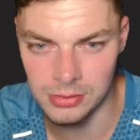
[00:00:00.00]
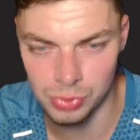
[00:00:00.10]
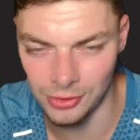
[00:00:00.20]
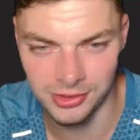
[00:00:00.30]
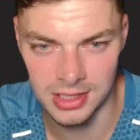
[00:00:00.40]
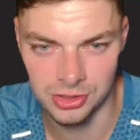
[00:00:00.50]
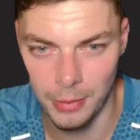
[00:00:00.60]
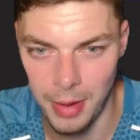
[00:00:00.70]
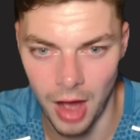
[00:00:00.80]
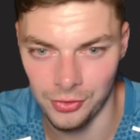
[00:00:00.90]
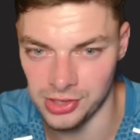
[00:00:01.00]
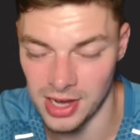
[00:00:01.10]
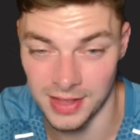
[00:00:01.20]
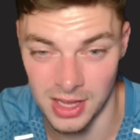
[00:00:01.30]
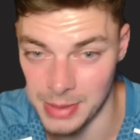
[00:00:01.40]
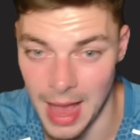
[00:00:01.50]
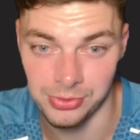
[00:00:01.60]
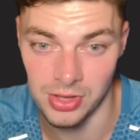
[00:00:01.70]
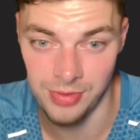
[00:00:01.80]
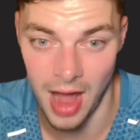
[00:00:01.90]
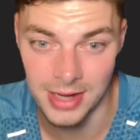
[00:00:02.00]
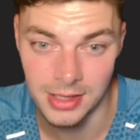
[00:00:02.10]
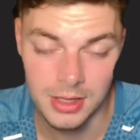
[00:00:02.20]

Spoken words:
Swansea in the top half, Sheehan, I think he'll be absolutely fine.